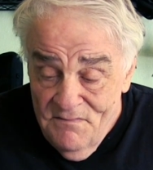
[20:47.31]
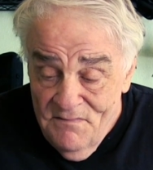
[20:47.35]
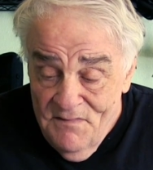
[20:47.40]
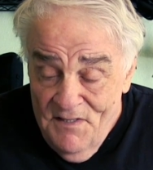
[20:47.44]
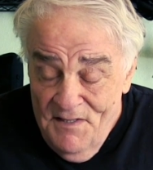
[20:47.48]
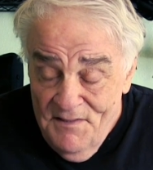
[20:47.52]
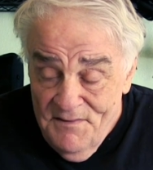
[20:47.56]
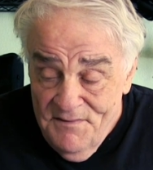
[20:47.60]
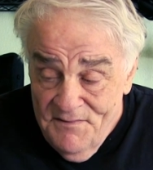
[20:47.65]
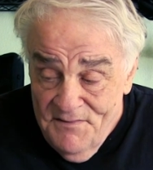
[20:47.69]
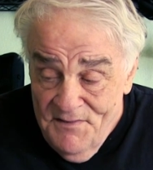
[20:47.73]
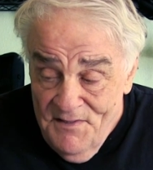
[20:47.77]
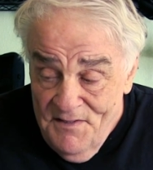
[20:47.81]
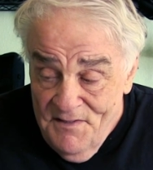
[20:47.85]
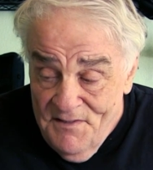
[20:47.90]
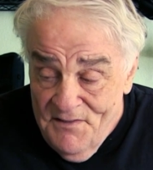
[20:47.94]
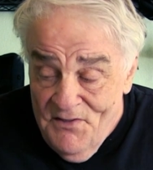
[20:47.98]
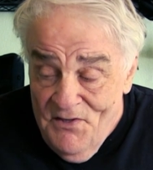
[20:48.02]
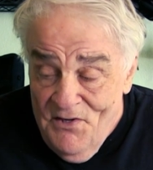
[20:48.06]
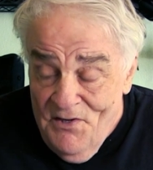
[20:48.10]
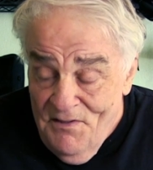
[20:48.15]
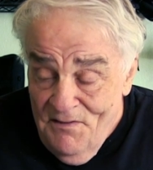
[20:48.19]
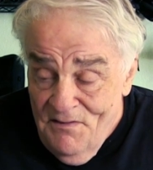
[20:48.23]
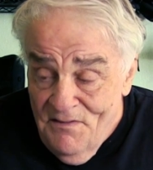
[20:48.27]
I
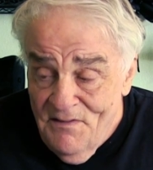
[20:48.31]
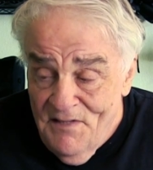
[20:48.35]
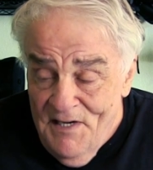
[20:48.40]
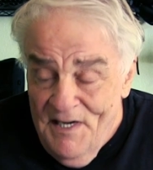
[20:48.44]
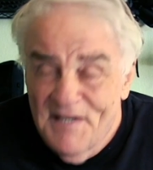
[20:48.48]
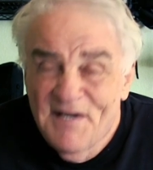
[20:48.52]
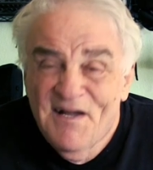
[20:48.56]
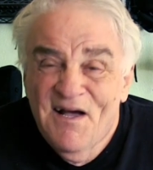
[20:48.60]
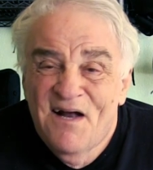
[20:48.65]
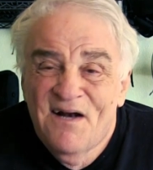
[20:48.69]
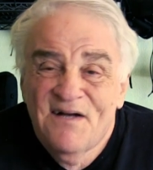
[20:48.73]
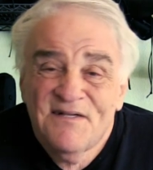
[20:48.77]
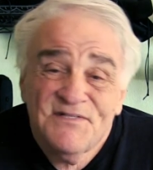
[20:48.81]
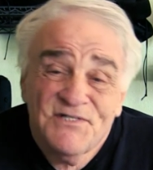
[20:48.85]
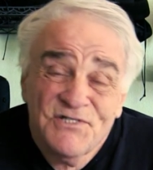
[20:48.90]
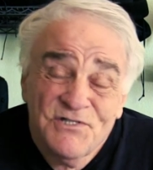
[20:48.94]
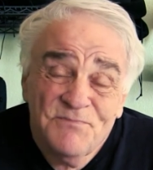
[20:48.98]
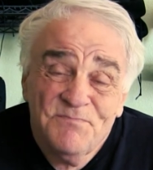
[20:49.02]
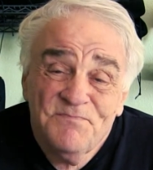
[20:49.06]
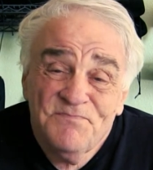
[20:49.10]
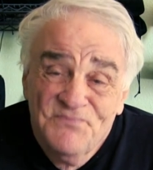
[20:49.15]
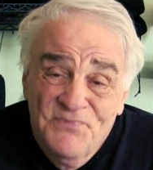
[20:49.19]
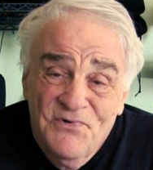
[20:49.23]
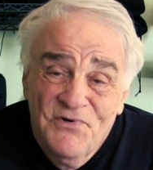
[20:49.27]
got
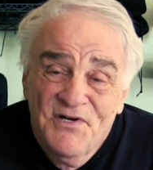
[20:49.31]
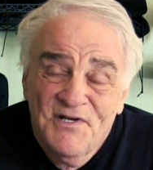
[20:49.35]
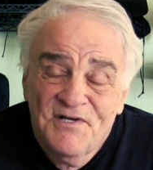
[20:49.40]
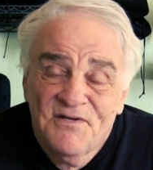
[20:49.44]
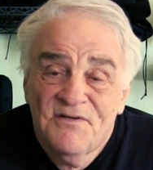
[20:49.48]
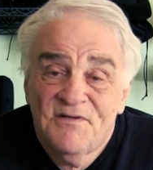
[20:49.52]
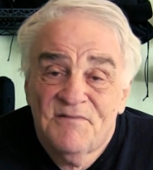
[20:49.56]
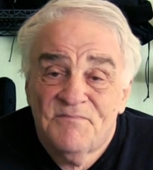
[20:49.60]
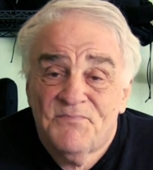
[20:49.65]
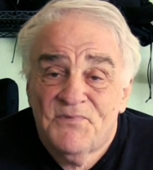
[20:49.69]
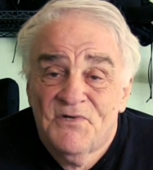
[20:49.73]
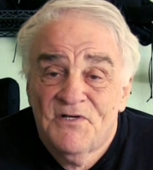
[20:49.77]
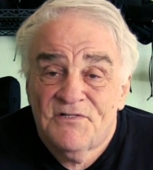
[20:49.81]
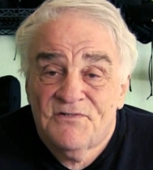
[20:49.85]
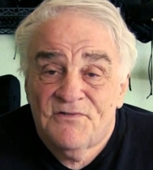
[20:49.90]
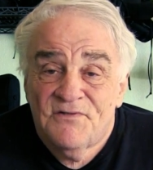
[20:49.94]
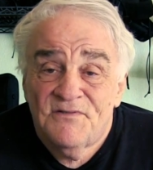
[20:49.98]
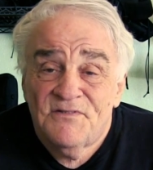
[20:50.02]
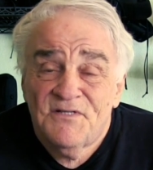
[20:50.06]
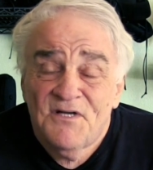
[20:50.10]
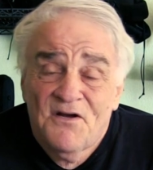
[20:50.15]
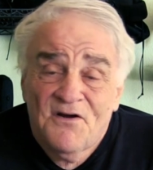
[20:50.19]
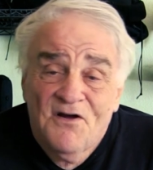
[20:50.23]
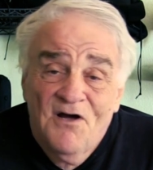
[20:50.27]
some pretty good
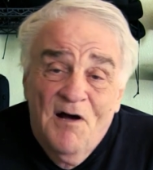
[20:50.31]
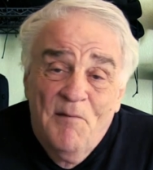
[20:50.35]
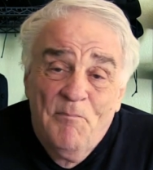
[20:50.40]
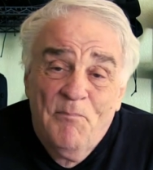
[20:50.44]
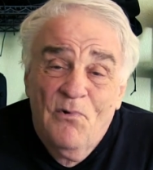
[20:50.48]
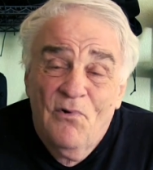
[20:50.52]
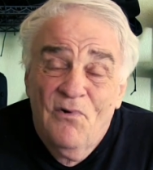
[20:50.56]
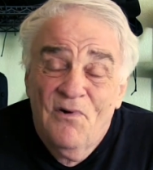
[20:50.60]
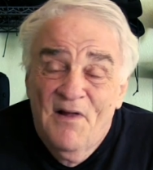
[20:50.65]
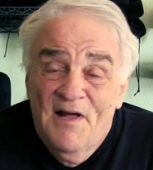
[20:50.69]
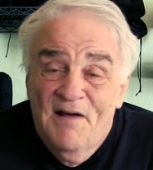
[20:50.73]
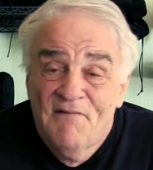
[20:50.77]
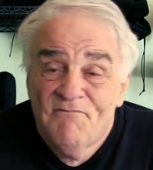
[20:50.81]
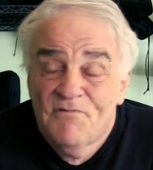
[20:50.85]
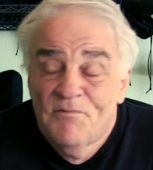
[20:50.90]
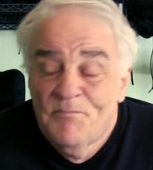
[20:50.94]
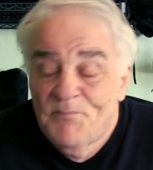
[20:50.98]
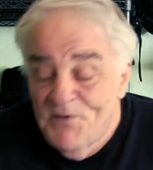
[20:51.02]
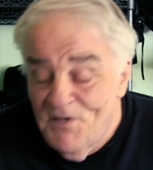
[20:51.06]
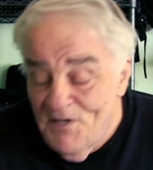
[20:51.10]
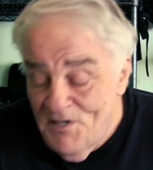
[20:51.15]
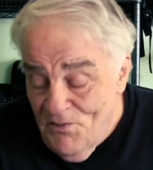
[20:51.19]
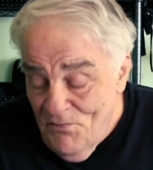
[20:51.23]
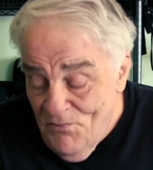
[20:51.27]
pictures, a couple of them
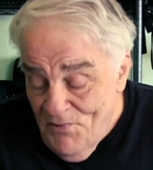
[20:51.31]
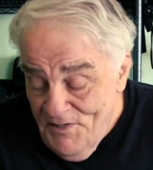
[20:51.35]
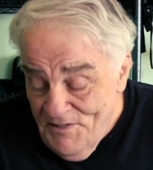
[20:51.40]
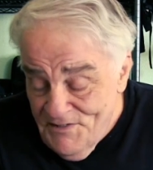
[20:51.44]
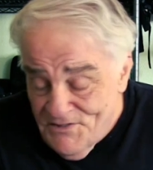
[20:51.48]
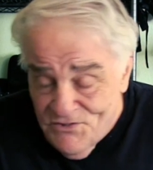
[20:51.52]
anyway.